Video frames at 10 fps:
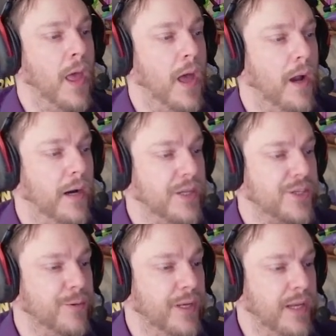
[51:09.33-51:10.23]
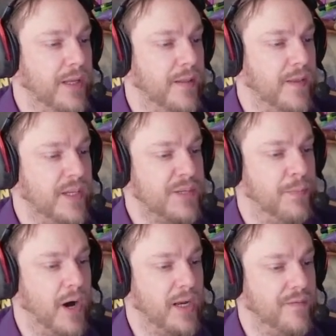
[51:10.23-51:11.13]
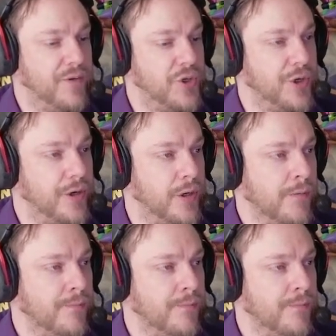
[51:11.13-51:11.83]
All right, so we need this body for sure.